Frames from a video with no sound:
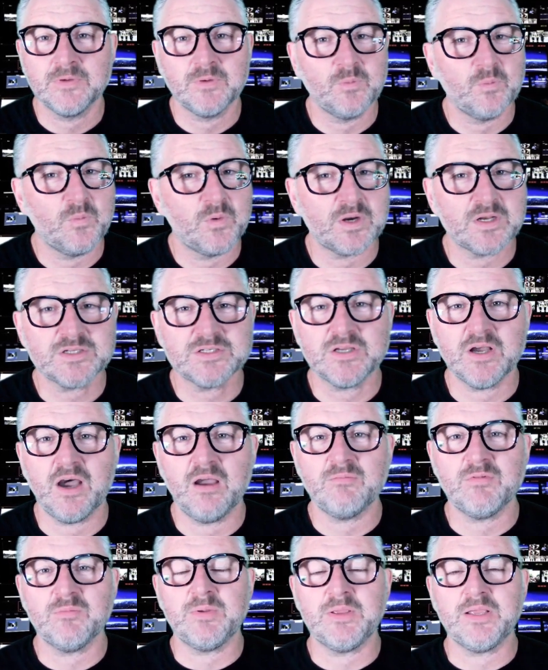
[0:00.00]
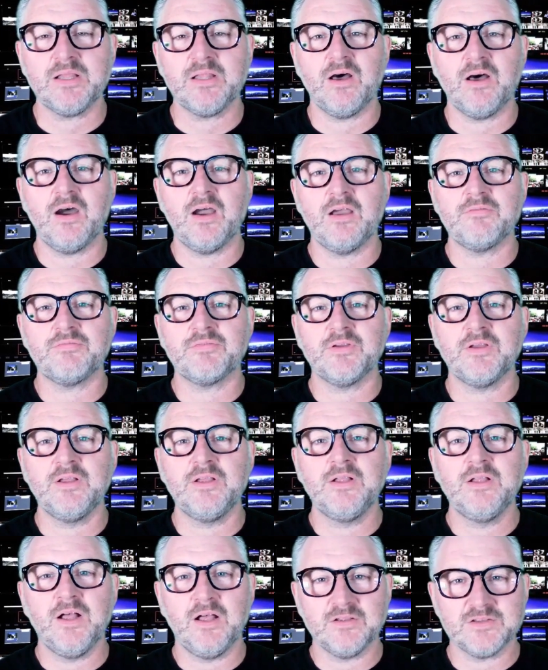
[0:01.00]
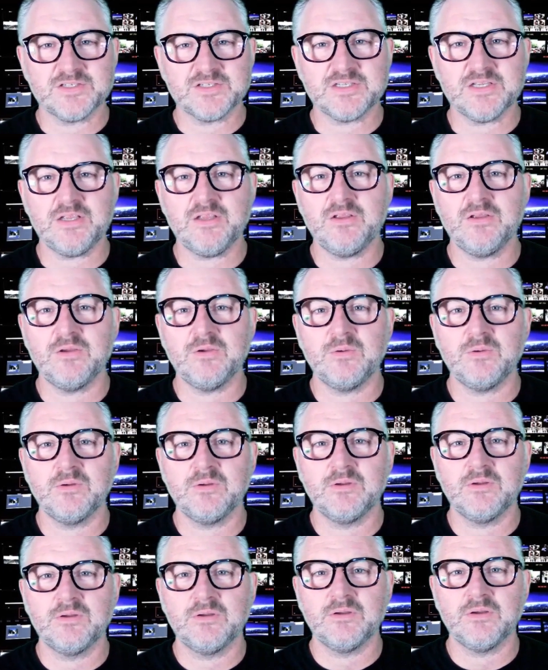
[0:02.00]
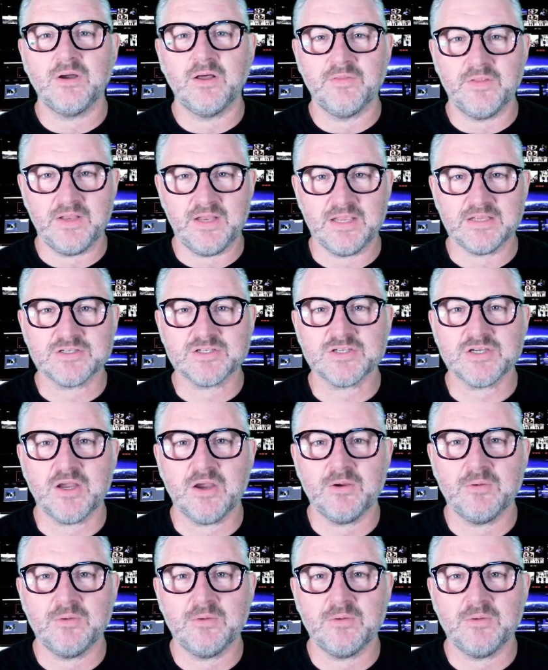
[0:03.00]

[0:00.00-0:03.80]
What a time to be alive. I'll see you on the next show.